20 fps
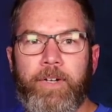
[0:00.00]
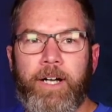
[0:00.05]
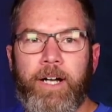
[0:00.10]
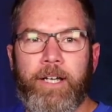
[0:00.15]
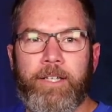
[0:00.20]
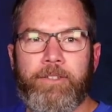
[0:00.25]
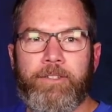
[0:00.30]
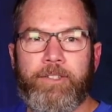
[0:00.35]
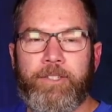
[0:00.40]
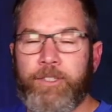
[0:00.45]

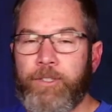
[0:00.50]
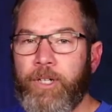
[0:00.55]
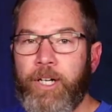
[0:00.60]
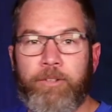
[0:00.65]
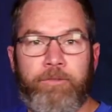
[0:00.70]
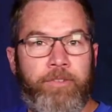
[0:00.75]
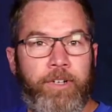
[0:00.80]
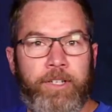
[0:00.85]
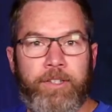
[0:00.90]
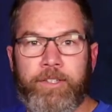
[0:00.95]
I still
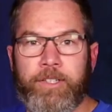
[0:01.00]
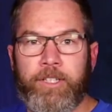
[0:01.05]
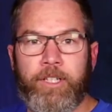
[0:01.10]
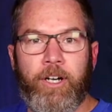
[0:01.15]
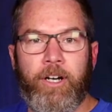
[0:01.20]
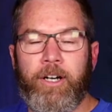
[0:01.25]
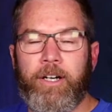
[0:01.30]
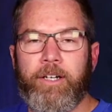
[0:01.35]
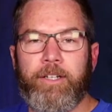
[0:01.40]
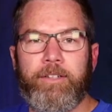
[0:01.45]
had faith in
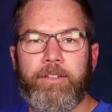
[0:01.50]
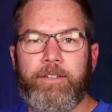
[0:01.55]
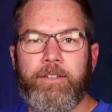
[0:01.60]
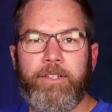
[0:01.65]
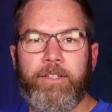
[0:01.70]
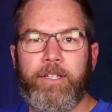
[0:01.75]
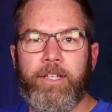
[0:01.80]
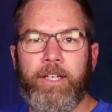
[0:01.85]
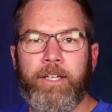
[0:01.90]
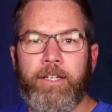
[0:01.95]
God,
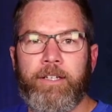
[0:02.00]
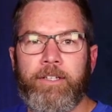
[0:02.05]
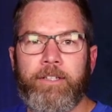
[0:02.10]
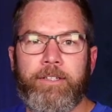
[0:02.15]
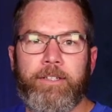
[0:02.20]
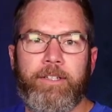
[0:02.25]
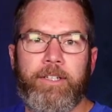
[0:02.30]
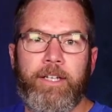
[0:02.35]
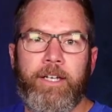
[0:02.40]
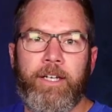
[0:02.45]

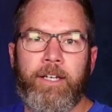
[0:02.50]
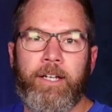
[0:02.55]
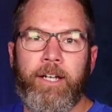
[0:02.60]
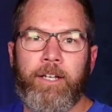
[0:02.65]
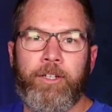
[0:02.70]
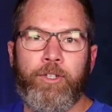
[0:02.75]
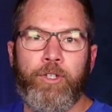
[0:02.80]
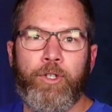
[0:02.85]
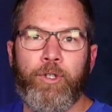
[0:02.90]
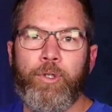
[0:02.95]
and
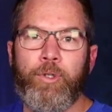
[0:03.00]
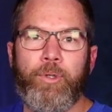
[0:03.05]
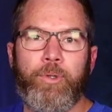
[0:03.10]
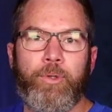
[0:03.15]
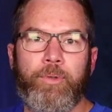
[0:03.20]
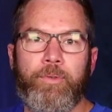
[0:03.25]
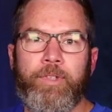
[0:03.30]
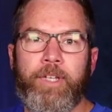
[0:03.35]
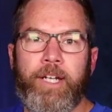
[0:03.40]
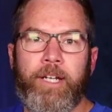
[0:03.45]
I
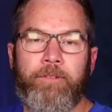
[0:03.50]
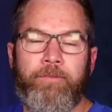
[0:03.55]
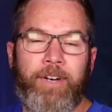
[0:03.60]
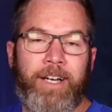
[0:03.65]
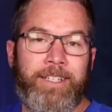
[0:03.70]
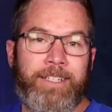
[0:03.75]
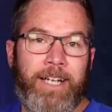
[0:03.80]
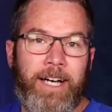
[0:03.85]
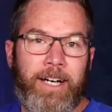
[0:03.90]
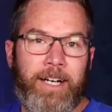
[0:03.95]
knew that if
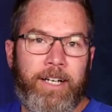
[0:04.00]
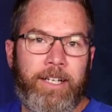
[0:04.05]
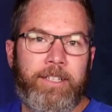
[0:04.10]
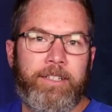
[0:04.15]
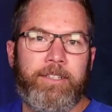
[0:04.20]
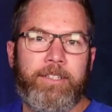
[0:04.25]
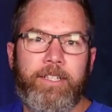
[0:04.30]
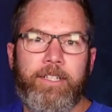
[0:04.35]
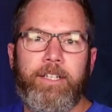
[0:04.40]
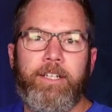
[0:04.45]
I died,
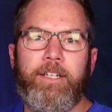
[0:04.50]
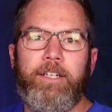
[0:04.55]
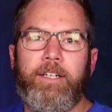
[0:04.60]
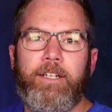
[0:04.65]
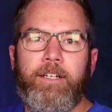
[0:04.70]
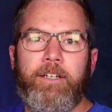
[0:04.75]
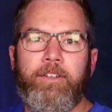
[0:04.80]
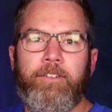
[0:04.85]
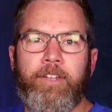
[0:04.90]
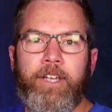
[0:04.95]

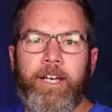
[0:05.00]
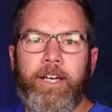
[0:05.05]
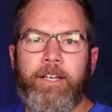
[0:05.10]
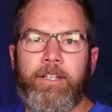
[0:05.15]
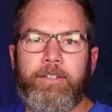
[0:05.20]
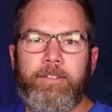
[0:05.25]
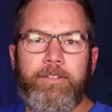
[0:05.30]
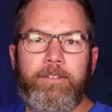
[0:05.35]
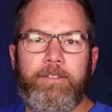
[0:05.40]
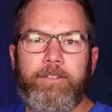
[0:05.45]

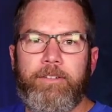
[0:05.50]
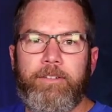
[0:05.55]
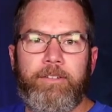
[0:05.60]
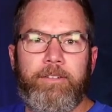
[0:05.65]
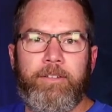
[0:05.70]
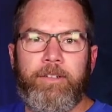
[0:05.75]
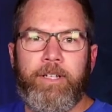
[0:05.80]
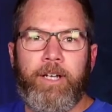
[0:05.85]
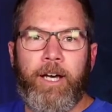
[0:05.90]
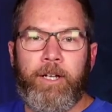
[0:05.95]
that
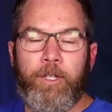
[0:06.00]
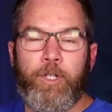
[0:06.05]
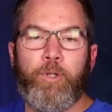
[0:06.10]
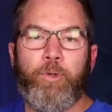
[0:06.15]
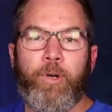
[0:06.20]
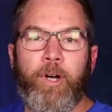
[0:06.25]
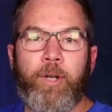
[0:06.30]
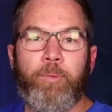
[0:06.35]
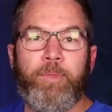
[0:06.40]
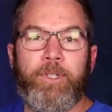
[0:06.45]
I knew
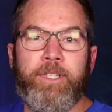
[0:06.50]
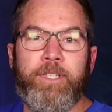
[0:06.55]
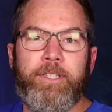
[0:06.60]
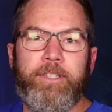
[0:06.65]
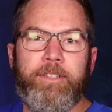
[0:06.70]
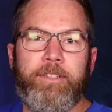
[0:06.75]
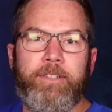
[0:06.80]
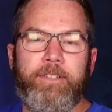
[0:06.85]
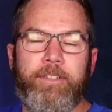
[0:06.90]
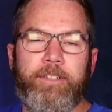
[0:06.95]
where I'd
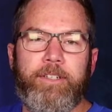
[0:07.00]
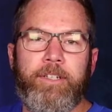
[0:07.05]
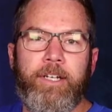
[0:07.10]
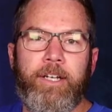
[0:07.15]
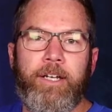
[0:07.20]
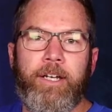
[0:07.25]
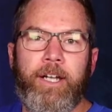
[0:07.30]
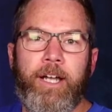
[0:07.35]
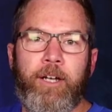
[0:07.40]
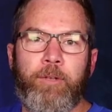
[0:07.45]
be,
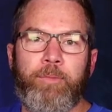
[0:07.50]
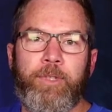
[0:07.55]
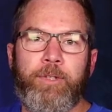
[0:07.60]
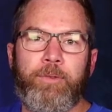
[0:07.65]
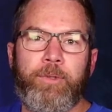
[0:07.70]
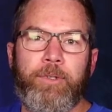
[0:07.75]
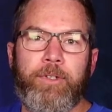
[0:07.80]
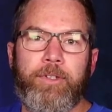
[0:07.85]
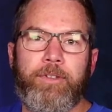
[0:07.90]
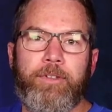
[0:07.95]
and I'd be
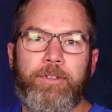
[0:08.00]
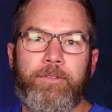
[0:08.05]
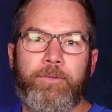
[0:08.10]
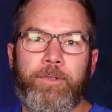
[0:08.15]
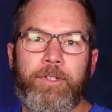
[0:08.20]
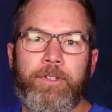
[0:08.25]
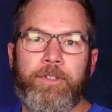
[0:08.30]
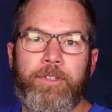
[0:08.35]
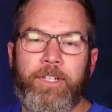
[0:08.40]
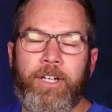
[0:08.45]

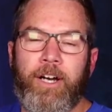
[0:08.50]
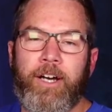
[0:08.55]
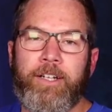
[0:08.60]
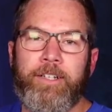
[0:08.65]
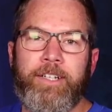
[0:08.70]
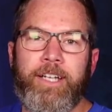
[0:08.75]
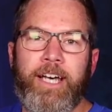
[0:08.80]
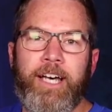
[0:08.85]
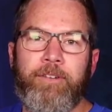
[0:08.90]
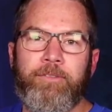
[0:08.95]
with God
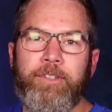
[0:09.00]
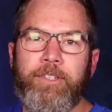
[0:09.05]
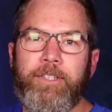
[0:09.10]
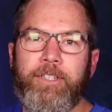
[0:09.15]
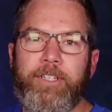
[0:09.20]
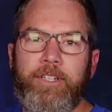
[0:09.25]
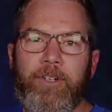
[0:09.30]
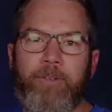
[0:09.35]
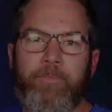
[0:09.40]
in heaven.